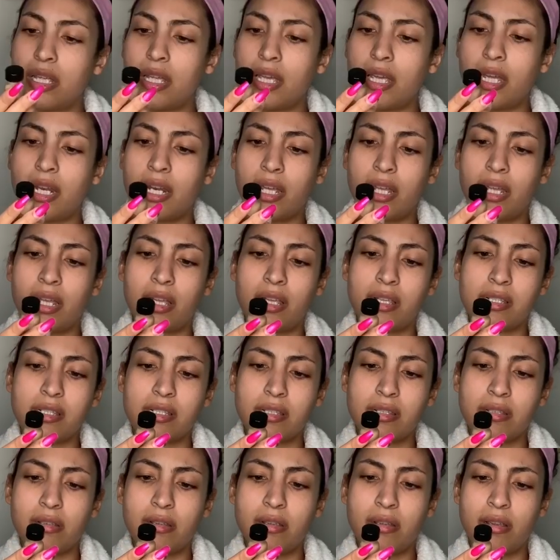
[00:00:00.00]
It
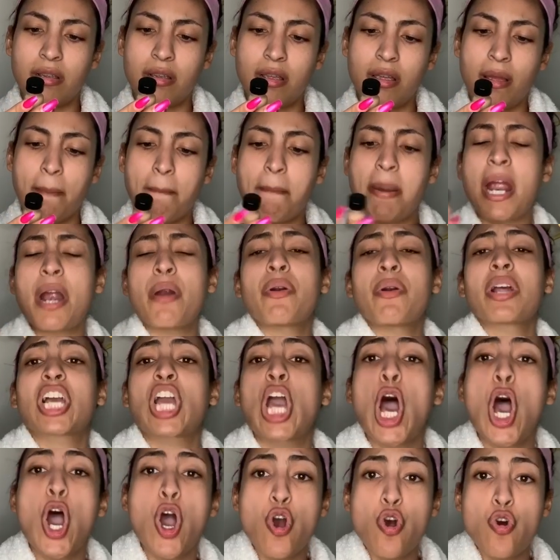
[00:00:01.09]
is
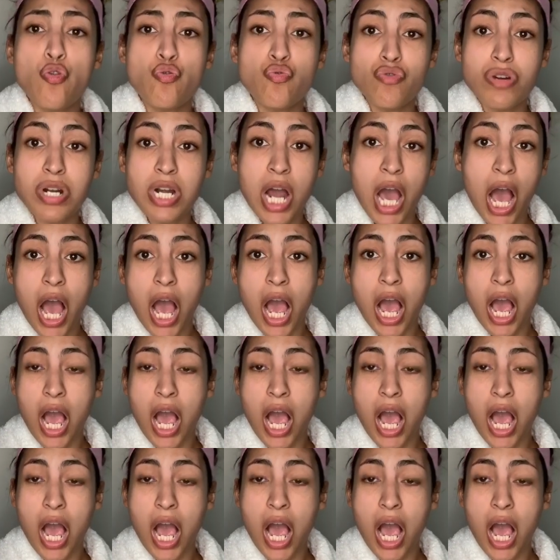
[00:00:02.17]
Perricone